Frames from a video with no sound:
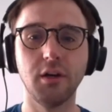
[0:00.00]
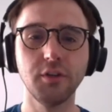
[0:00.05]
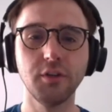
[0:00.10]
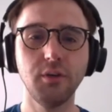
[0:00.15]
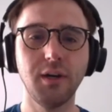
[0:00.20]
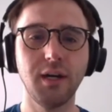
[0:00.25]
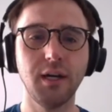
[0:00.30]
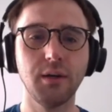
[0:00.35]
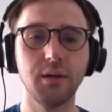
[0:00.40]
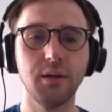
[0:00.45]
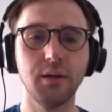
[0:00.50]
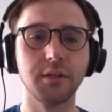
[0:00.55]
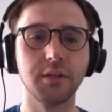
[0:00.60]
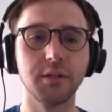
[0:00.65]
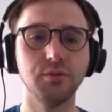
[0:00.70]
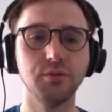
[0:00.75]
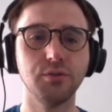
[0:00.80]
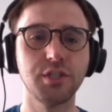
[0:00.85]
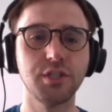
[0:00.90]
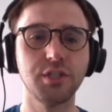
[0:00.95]
Also, I
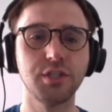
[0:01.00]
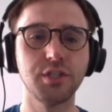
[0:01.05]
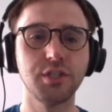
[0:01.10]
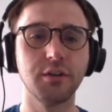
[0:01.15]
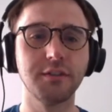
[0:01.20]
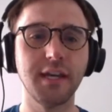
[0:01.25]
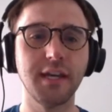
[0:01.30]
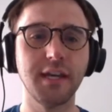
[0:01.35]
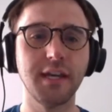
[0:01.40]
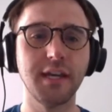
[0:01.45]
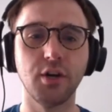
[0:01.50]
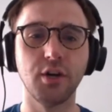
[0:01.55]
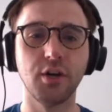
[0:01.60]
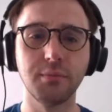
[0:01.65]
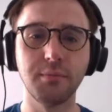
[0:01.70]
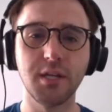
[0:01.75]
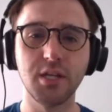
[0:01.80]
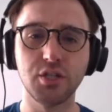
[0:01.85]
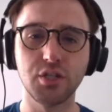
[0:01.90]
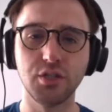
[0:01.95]
want to share Test
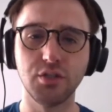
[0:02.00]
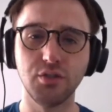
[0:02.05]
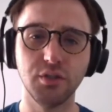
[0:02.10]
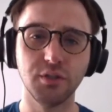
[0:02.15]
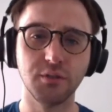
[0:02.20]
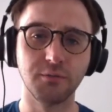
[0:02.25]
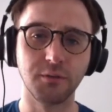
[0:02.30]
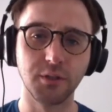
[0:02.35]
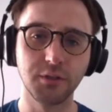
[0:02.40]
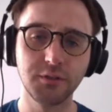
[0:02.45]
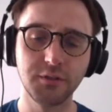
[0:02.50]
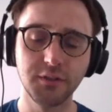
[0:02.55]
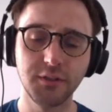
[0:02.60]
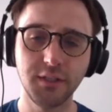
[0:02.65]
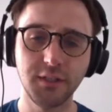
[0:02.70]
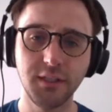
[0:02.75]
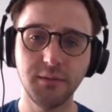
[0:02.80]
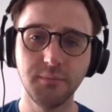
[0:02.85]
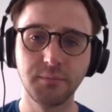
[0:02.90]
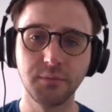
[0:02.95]
Automation
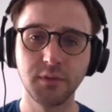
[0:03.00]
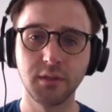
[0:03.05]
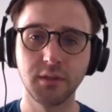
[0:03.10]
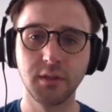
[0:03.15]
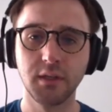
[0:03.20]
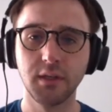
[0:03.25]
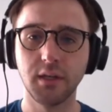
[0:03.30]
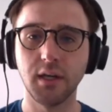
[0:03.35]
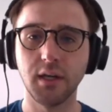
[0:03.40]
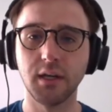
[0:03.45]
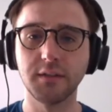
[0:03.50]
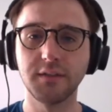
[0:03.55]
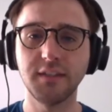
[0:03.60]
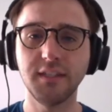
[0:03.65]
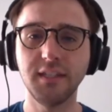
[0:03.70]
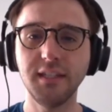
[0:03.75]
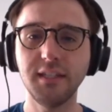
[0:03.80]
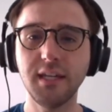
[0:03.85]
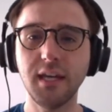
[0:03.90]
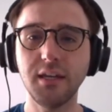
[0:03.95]
University.
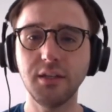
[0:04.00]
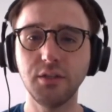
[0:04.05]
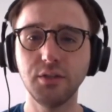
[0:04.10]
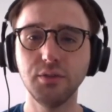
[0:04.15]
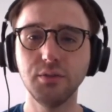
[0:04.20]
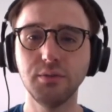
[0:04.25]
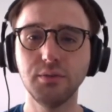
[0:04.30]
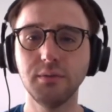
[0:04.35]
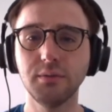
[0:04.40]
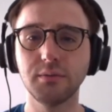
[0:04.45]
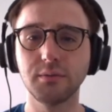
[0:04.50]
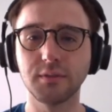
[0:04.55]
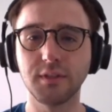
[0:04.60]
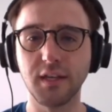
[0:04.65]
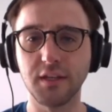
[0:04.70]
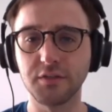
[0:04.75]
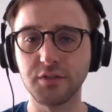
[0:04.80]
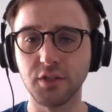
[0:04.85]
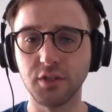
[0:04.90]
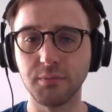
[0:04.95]
TAU,
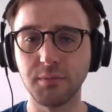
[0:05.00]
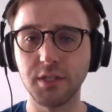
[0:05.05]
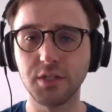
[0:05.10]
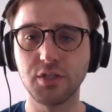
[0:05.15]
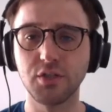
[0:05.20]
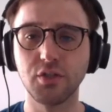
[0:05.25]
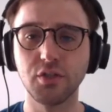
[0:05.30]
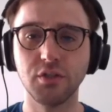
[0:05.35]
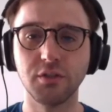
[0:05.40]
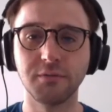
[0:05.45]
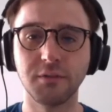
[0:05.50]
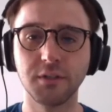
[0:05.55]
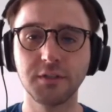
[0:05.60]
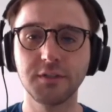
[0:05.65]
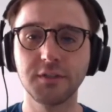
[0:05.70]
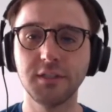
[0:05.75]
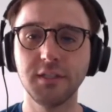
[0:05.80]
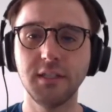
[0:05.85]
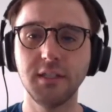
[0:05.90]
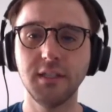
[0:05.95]
Test Automation
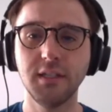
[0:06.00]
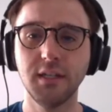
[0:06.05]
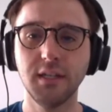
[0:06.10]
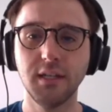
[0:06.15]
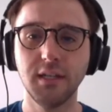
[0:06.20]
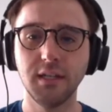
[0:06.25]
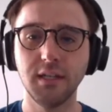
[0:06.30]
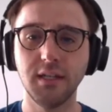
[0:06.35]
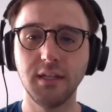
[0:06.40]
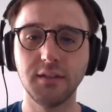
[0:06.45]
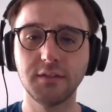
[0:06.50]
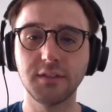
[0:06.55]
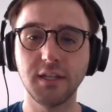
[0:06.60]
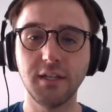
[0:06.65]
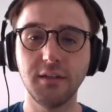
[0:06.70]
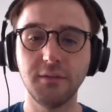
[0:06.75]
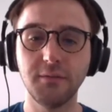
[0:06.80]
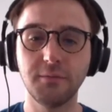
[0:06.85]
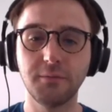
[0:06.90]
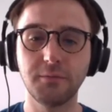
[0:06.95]
University, is
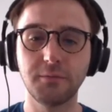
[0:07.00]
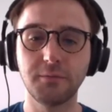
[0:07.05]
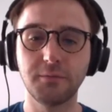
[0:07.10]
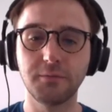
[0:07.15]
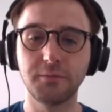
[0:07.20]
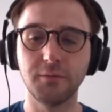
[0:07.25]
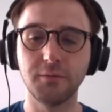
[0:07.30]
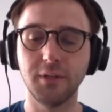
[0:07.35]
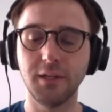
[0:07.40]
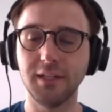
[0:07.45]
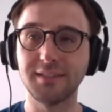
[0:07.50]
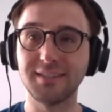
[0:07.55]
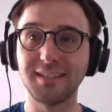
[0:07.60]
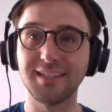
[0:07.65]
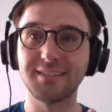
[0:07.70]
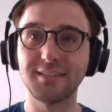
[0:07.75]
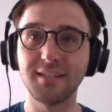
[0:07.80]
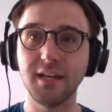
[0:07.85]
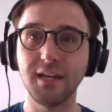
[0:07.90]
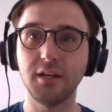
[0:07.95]
a
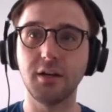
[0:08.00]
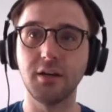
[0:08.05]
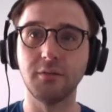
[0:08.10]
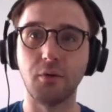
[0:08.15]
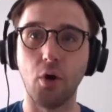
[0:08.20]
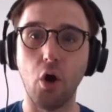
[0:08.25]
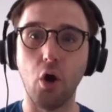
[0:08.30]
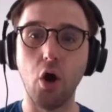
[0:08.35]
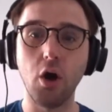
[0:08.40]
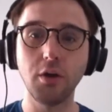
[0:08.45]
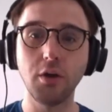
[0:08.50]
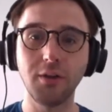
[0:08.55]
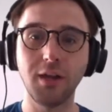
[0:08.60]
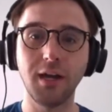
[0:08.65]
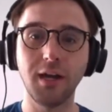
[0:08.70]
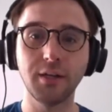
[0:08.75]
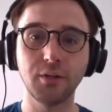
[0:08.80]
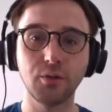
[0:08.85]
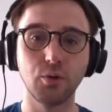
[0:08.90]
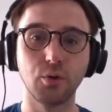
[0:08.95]
set of
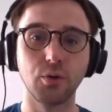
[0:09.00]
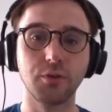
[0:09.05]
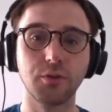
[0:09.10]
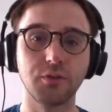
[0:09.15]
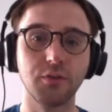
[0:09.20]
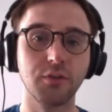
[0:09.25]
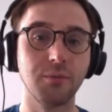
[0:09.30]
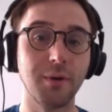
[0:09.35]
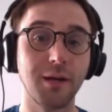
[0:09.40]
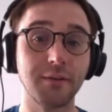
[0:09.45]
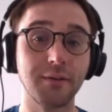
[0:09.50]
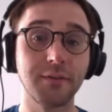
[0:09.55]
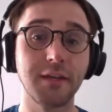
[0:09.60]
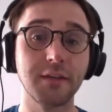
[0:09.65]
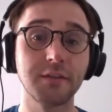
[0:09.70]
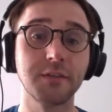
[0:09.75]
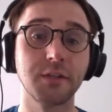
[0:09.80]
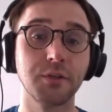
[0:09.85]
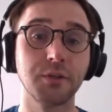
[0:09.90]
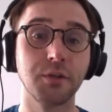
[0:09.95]
online courses about
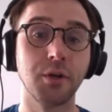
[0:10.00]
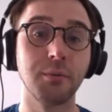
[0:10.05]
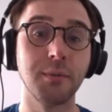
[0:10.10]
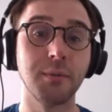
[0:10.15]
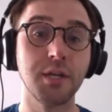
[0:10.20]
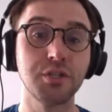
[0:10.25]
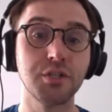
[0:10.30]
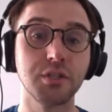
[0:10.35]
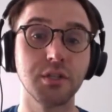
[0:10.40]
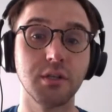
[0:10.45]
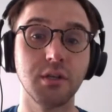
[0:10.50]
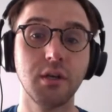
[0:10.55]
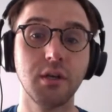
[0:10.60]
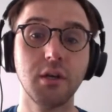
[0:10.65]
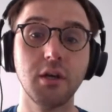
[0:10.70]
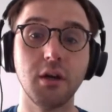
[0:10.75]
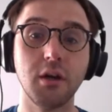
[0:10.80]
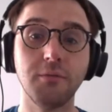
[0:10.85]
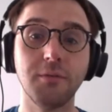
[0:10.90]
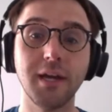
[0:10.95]
testing and automation
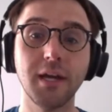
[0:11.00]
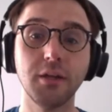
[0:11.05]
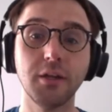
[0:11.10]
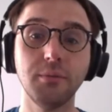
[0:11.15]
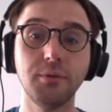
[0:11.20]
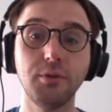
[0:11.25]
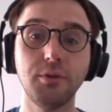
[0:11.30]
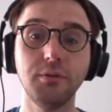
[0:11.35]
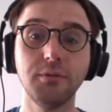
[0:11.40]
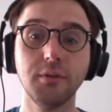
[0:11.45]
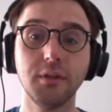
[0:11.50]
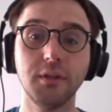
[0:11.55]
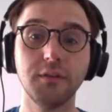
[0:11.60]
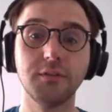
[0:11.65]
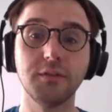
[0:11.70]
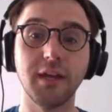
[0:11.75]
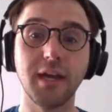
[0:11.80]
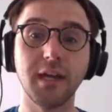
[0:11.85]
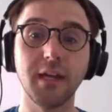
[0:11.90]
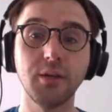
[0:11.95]
available
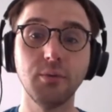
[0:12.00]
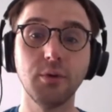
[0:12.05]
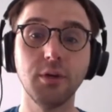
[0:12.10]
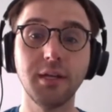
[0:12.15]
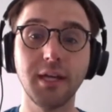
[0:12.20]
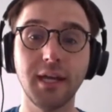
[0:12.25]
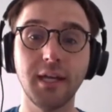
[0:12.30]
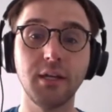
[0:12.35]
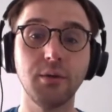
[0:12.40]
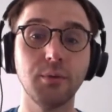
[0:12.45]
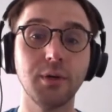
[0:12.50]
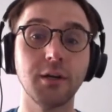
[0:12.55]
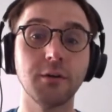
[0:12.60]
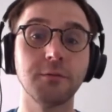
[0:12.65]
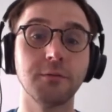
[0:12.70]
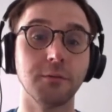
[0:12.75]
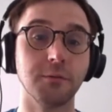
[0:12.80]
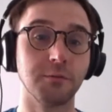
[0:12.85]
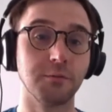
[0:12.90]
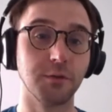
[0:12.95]
to anyone, anywhere
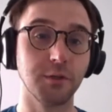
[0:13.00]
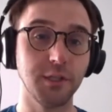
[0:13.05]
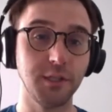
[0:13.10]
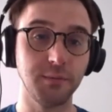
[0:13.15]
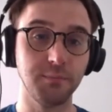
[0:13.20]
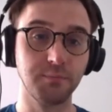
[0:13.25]
for free.